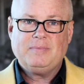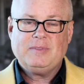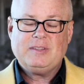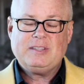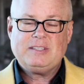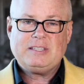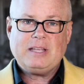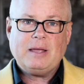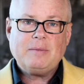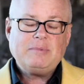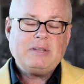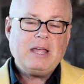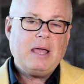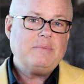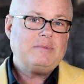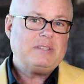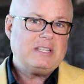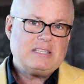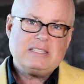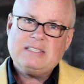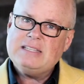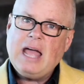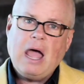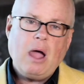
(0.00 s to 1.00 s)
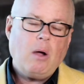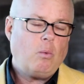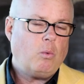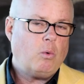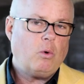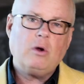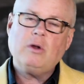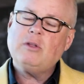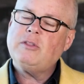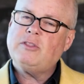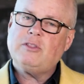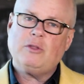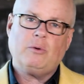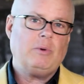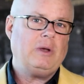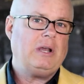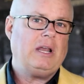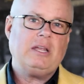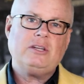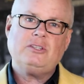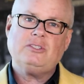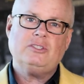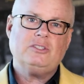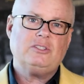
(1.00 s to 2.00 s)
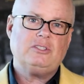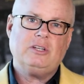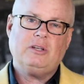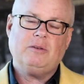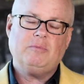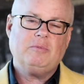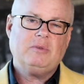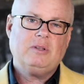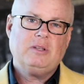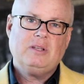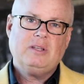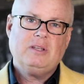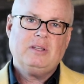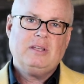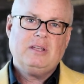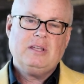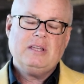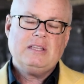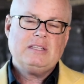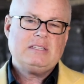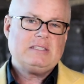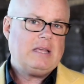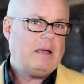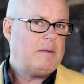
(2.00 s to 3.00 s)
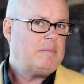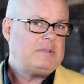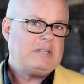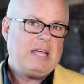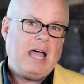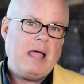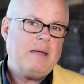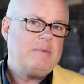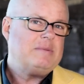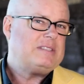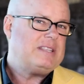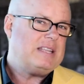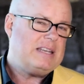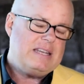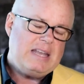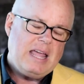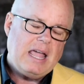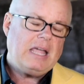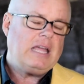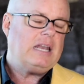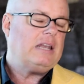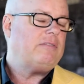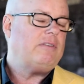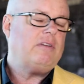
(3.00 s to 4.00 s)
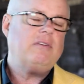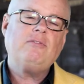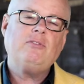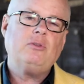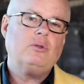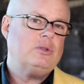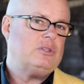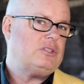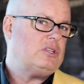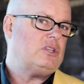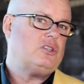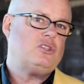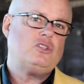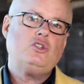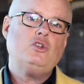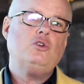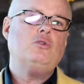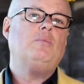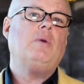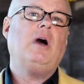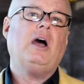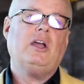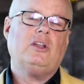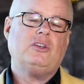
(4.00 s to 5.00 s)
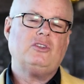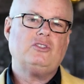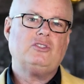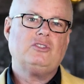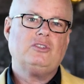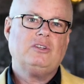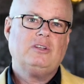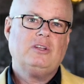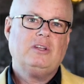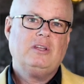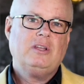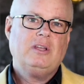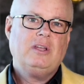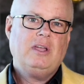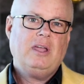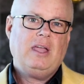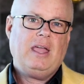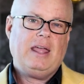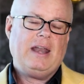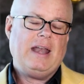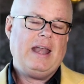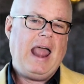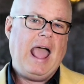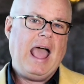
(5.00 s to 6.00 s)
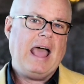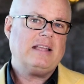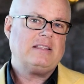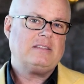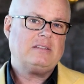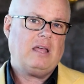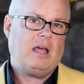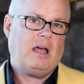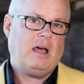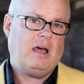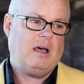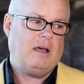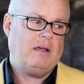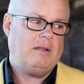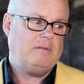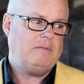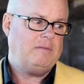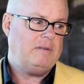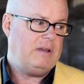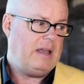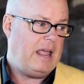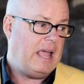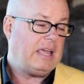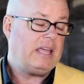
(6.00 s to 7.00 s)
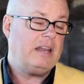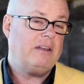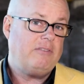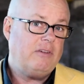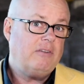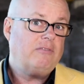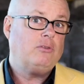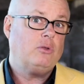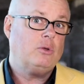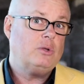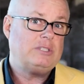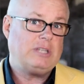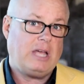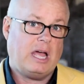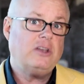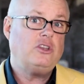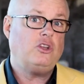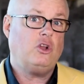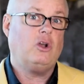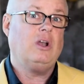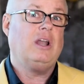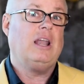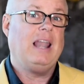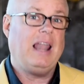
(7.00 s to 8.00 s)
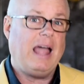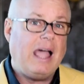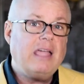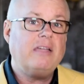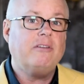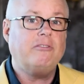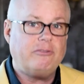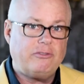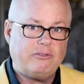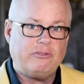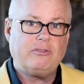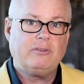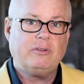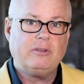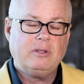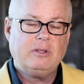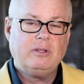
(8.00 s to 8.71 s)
Sometimes it's not worth the relationship. Sometimes the negative influence is too much, and it has a negative influence on your life.